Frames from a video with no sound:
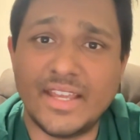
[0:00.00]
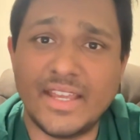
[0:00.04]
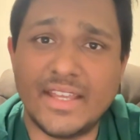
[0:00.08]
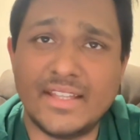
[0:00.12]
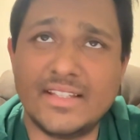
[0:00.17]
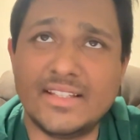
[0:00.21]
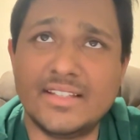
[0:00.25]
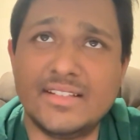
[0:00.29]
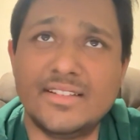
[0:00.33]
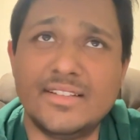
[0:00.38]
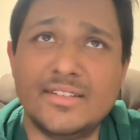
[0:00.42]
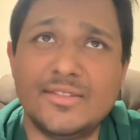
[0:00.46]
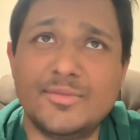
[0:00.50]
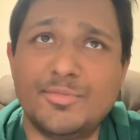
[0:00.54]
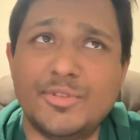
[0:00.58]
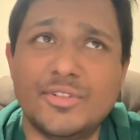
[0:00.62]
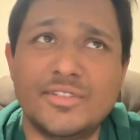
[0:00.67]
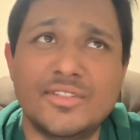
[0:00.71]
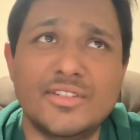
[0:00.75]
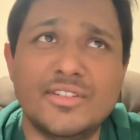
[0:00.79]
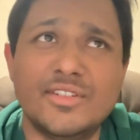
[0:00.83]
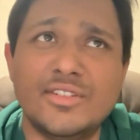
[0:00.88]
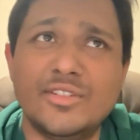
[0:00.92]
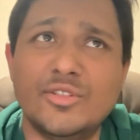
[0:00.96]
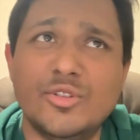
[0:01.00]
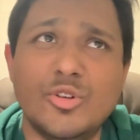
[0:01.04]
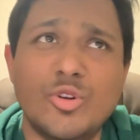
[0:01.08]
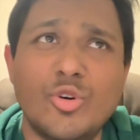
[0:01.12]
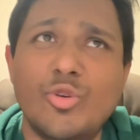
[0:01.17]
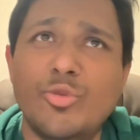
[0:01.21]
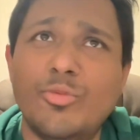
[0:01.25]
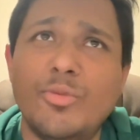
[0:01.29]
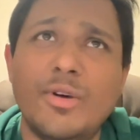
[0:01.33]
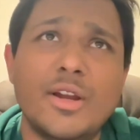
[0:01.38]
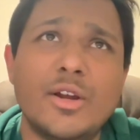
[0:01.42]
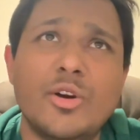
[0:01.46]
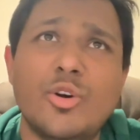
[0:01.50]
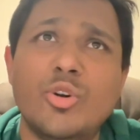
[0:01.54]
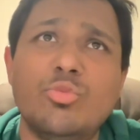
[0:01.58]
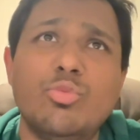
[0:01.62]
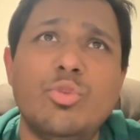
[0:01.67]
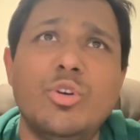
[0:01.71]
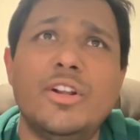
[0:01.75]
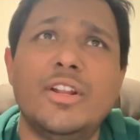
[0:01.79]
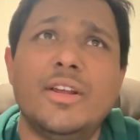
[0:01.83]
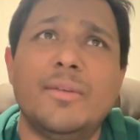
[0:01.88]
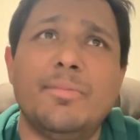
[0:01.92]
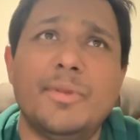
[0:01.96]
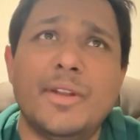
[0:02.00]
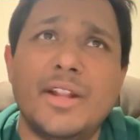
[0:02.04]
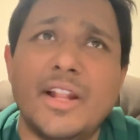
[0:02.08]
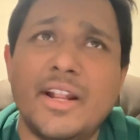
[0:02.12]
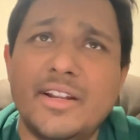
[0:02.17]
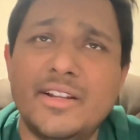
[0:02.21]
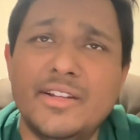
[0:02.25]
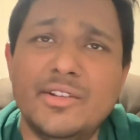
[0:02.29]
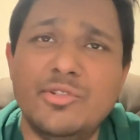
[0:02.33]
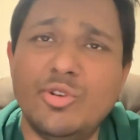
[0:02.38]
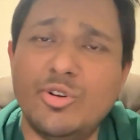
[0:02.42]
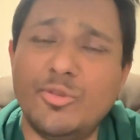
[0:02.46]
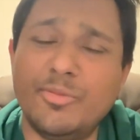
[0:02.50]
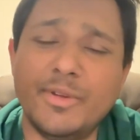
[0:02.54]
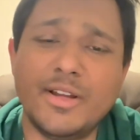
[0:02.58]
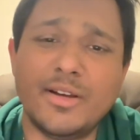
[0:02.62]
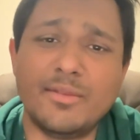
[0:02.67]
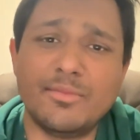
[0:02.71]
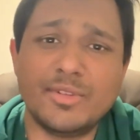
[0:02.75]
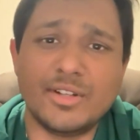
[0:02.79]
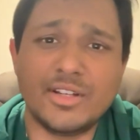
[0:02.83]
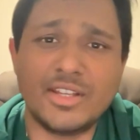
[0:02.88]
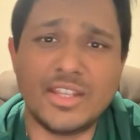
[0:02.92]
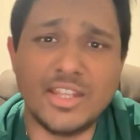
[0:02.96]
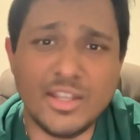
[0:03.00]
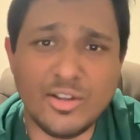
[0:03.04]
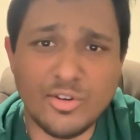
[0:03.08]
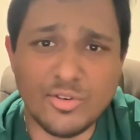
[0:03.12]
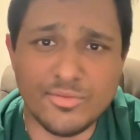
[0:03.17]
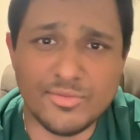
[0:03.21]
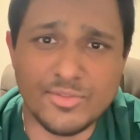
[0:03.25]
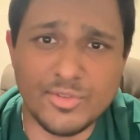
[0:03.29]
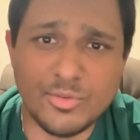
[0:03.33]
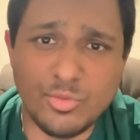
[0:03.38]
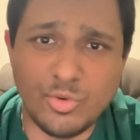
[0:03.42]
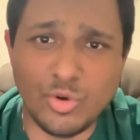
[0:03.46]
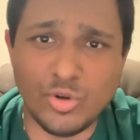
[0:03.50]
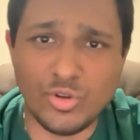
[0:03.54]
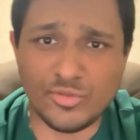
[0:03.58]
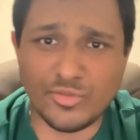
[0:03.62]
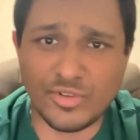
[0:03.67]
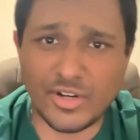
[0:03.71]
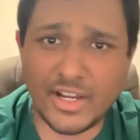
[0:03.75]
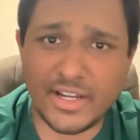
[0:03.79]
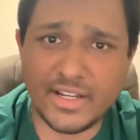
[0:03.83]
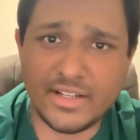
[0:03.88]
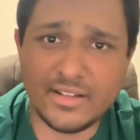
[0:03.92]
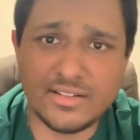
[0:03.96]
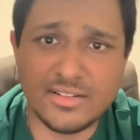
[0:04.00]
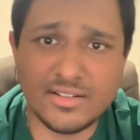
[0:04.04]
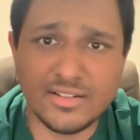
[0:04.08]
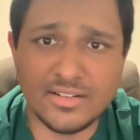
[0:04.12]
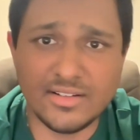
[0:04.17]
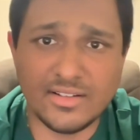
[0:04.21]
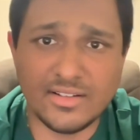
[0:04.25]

And then this person is like, oh my God, what happened? I did not become the king of the world, right?